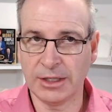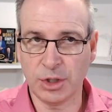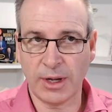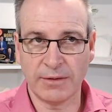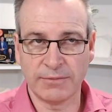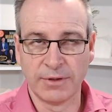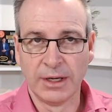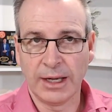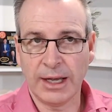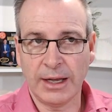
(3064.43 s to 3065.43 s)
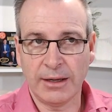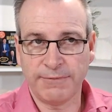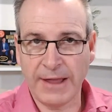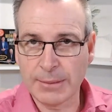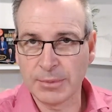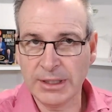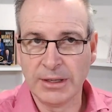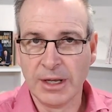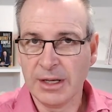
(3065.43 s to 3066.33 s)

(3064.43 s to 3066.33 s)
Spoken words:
you have family.